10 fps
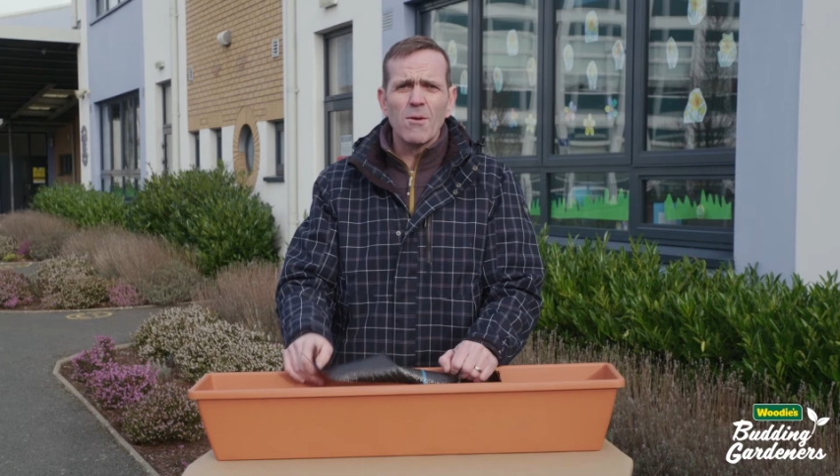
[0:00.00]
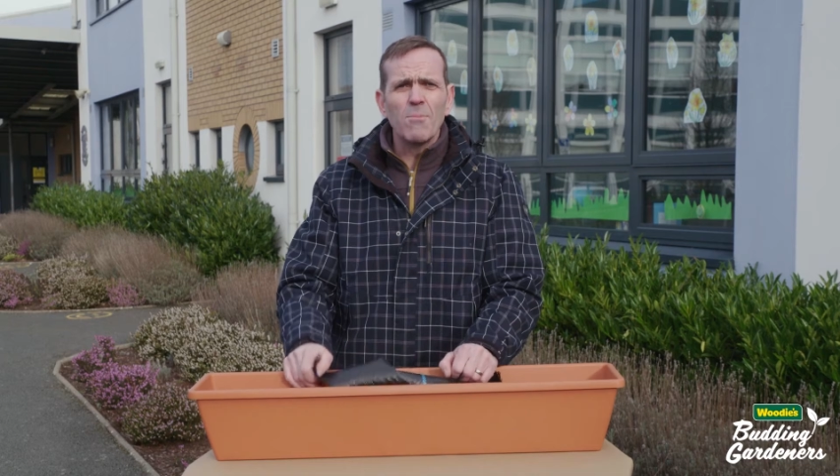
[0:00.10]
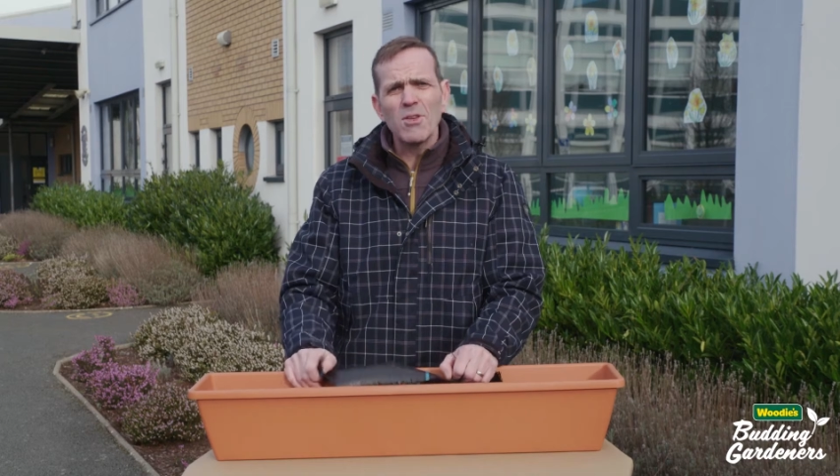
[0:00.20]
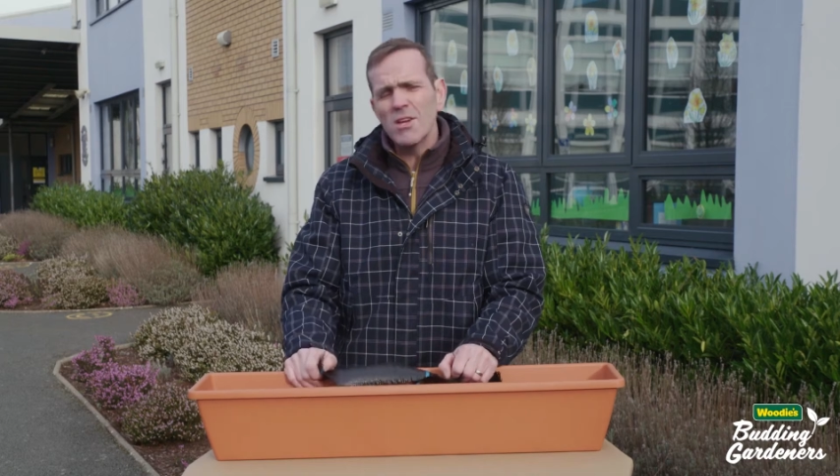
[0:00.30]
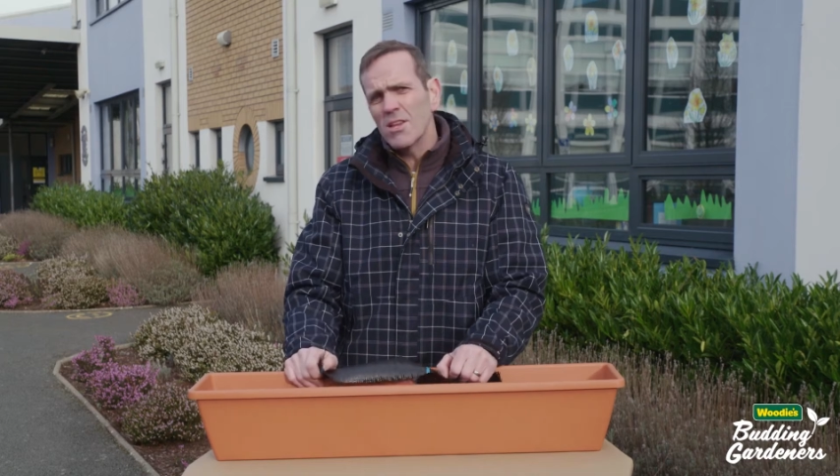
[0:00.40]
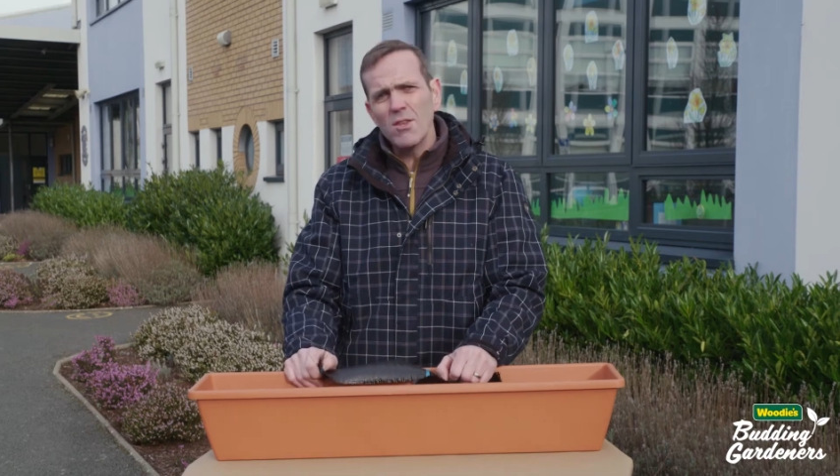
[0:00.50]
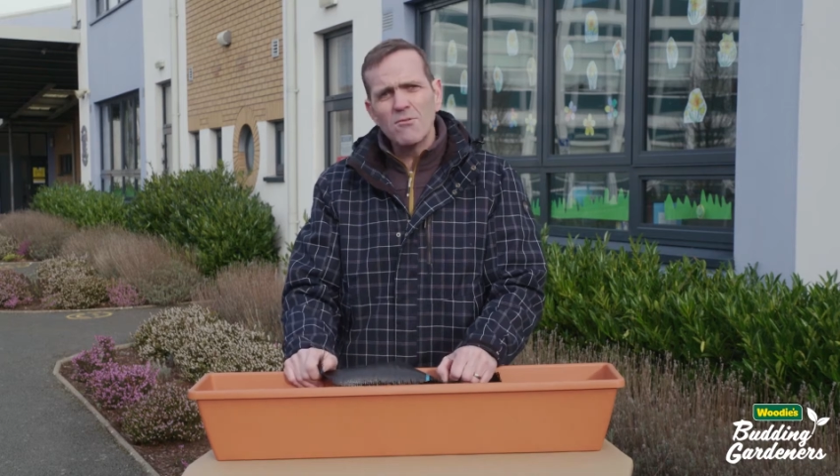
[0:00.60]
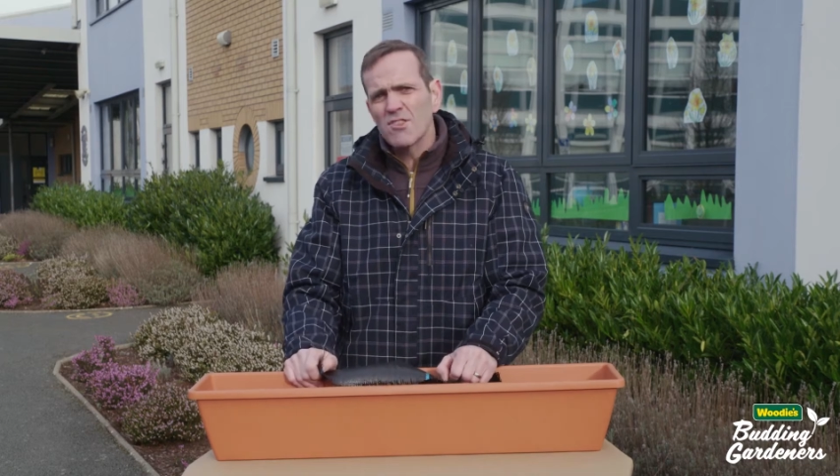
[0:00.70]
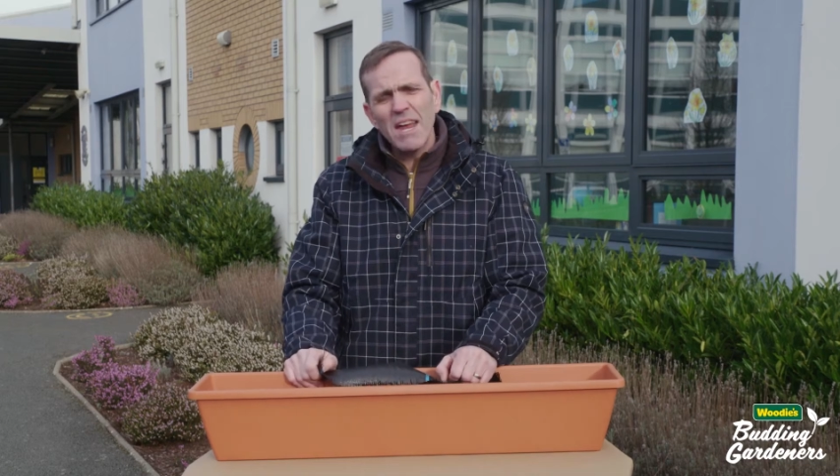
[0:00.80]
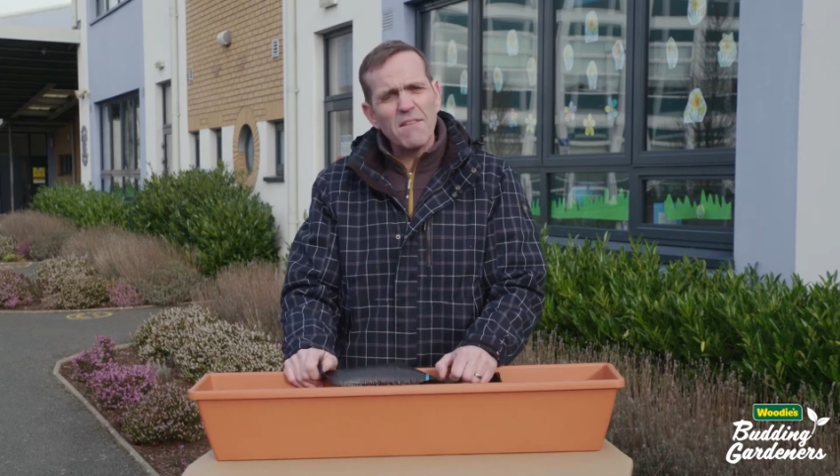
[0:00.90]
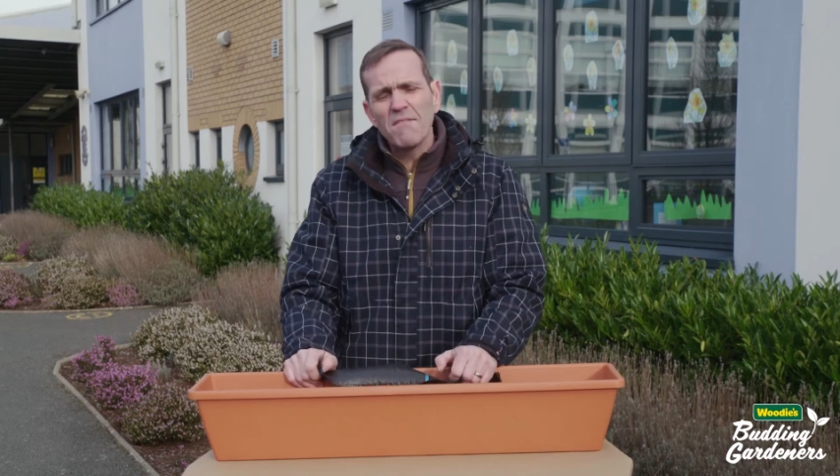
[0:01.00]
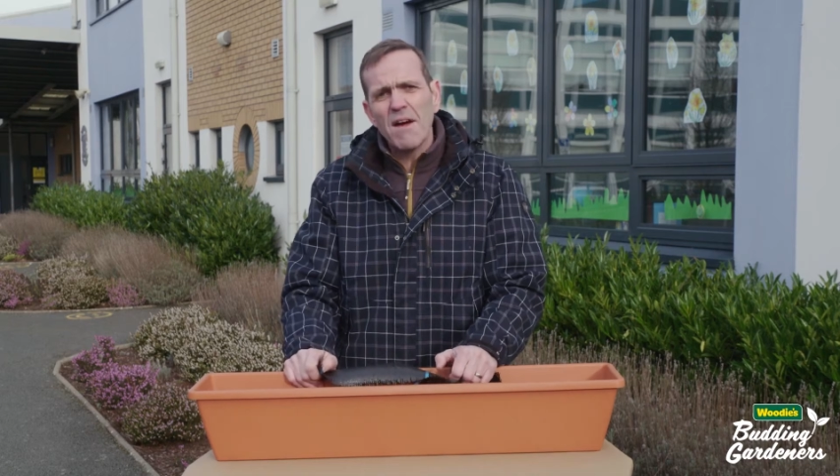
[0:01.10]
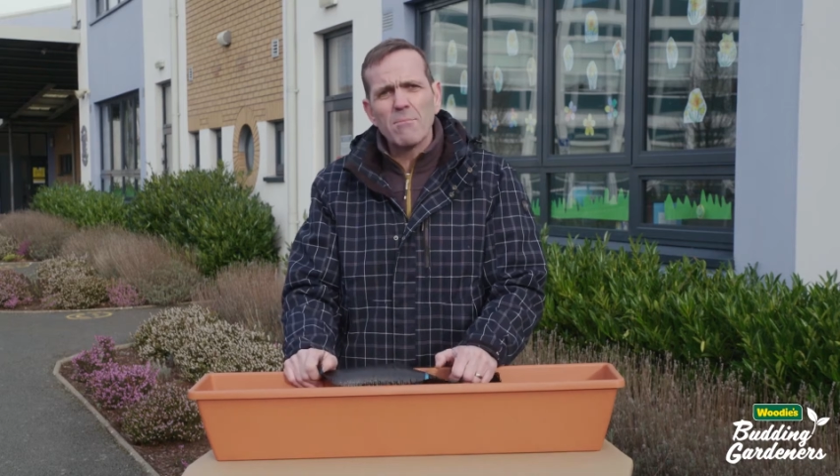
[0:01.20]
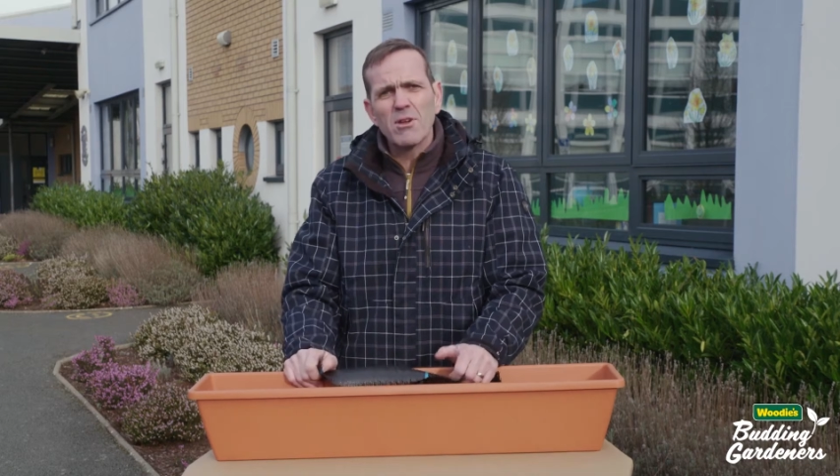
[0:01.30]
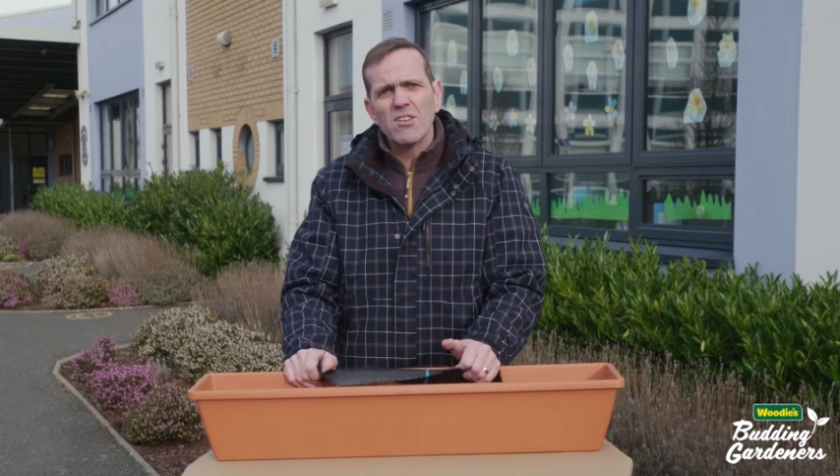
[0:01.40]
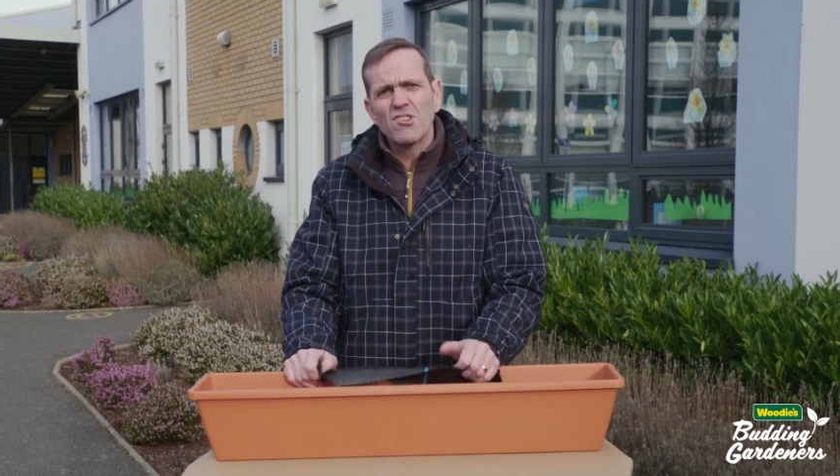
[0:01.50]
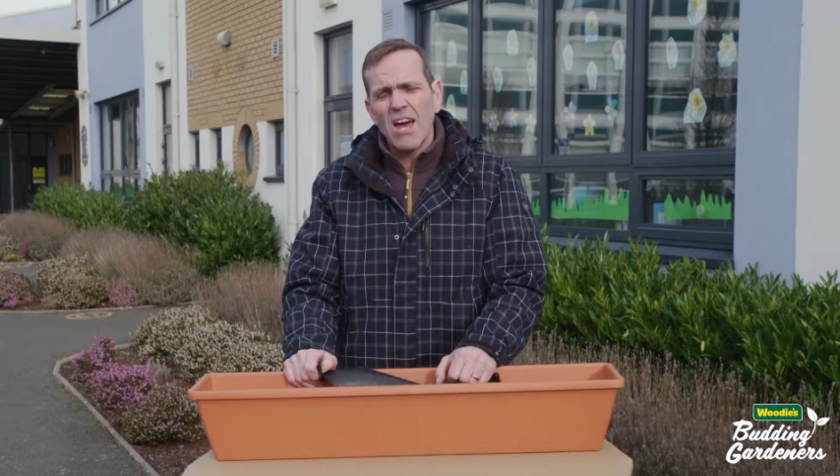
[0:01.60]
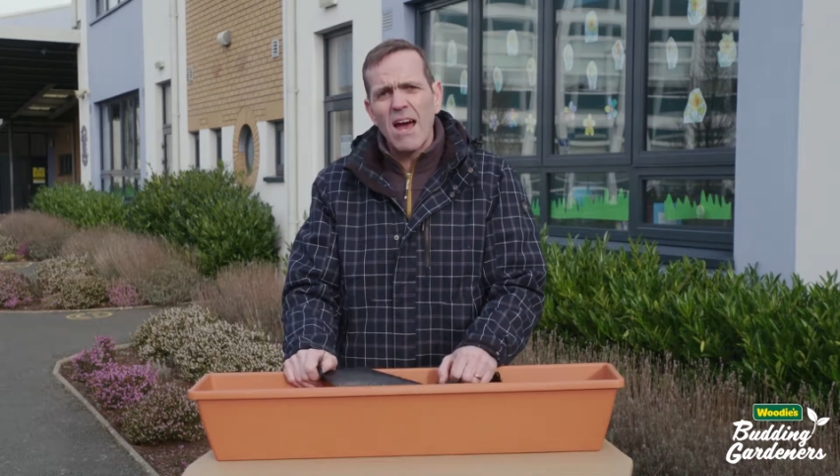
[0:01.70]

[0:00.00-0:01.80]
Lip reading: but you can use any fabric that you